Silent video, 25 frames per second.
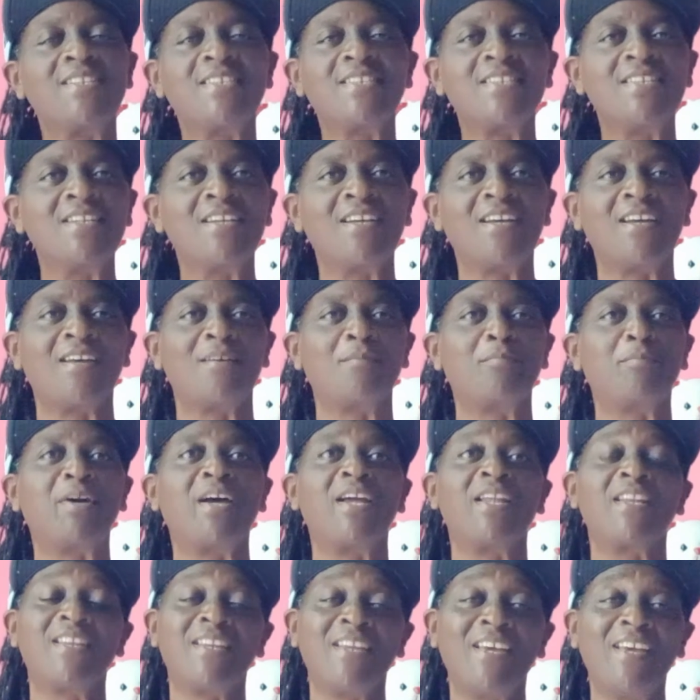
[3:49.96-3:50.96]
singer
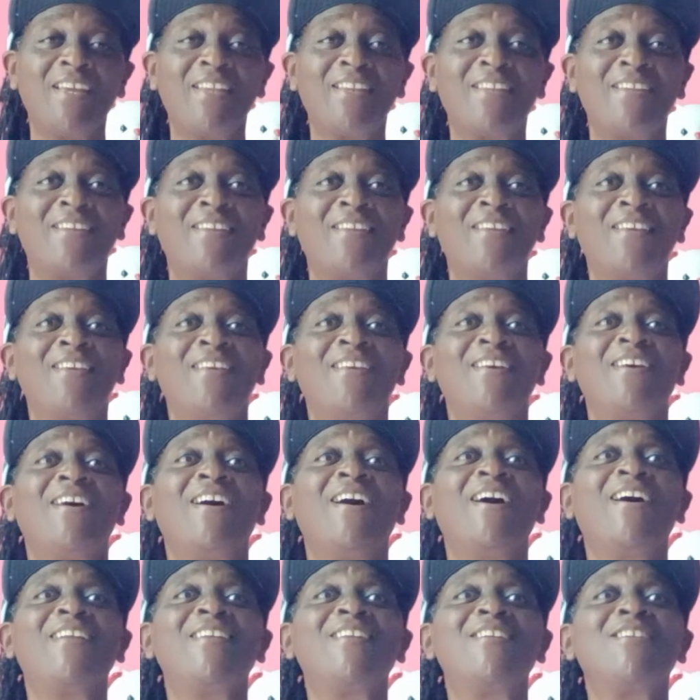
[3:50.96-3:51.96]
back then.
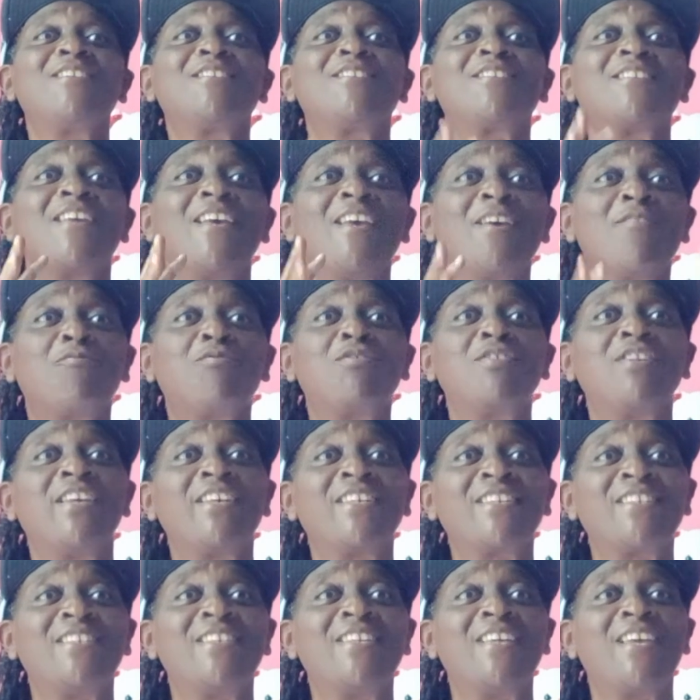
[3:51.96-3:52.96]
And it's F
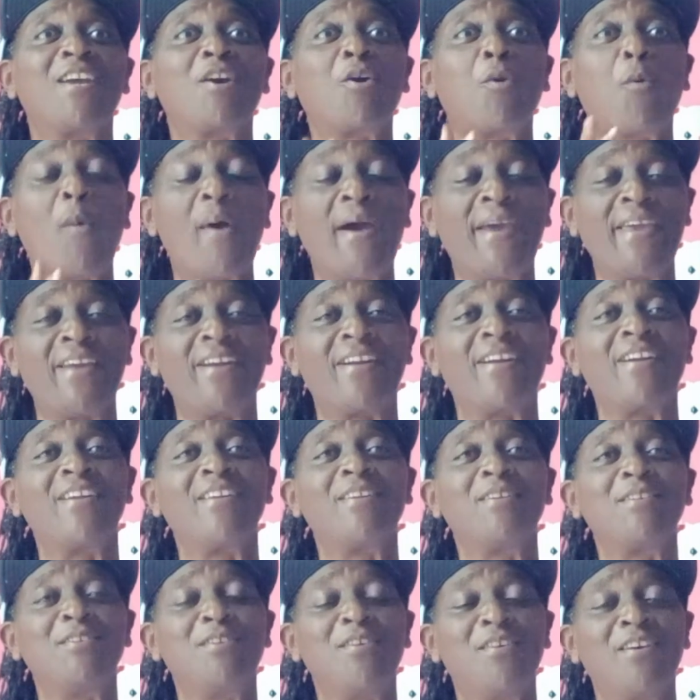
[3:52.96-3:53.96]
SDA choir,
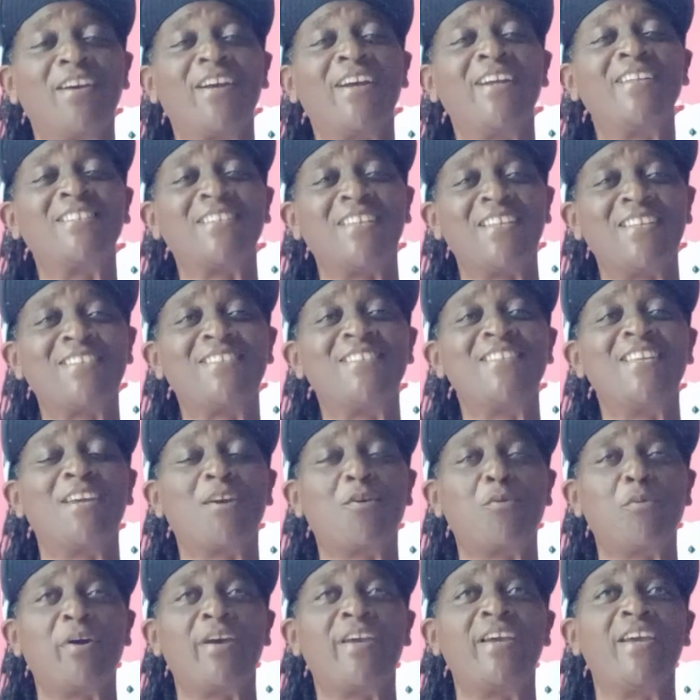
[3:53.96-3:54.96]
Duncan's SDA
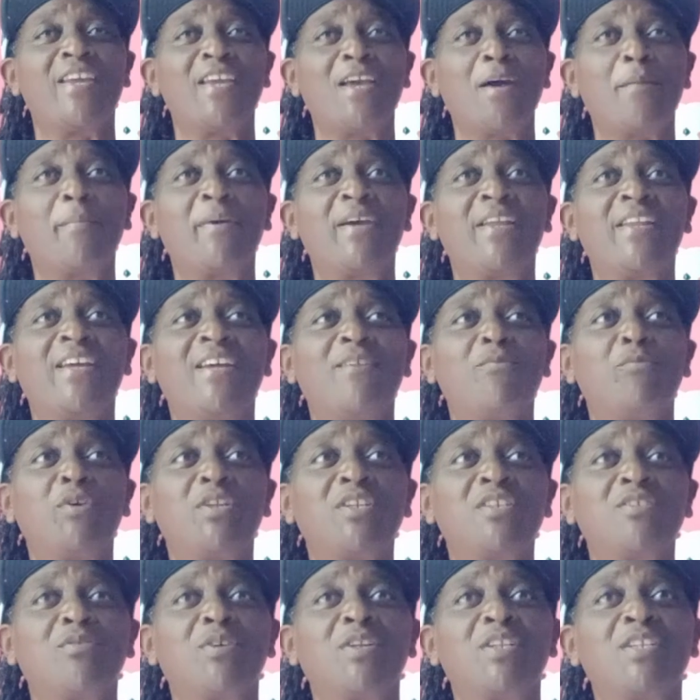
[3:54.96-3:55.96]
choir, yeah, man. And
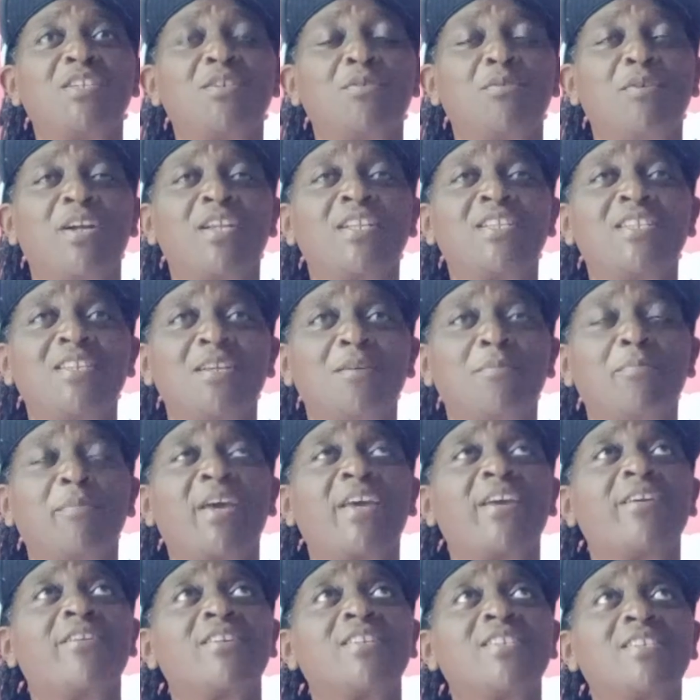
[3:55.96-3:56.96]
when she ready, she go and sing
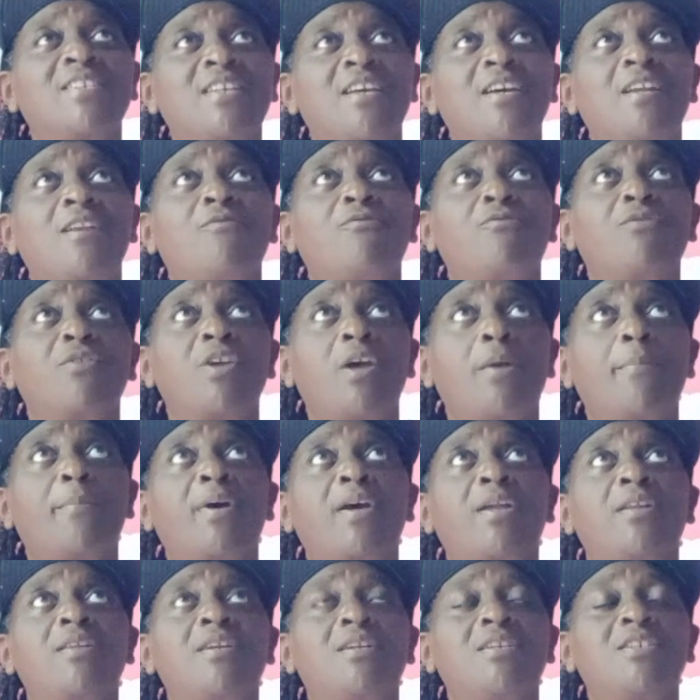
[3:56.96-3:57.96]
by herself, yeah,
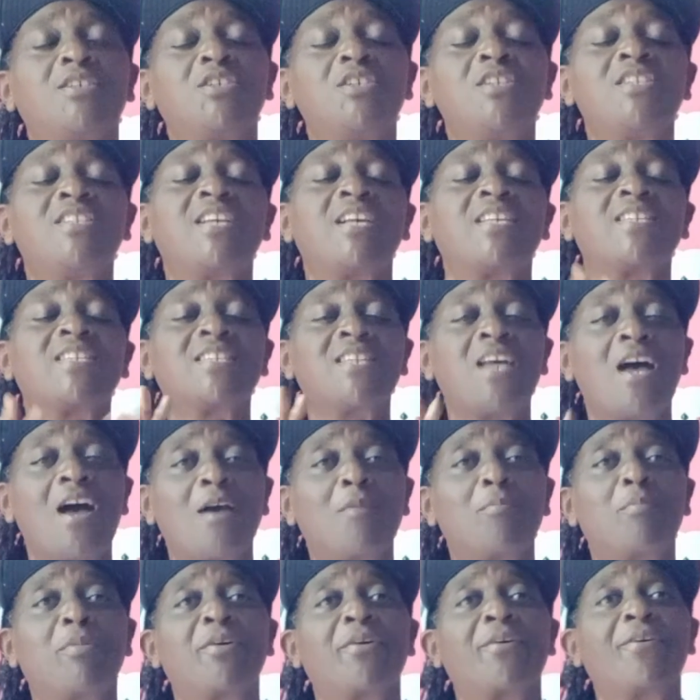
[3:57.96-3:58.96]
man. She's a
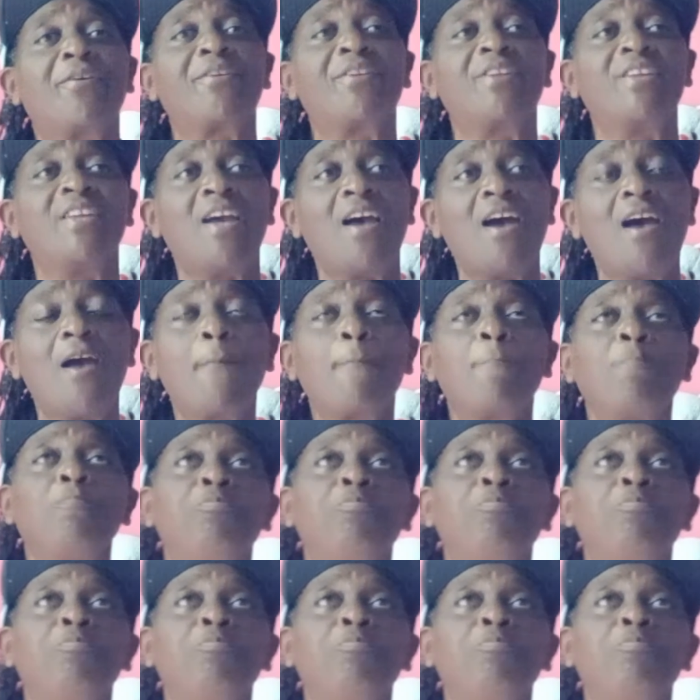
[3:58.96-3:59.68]
songbird, yeah.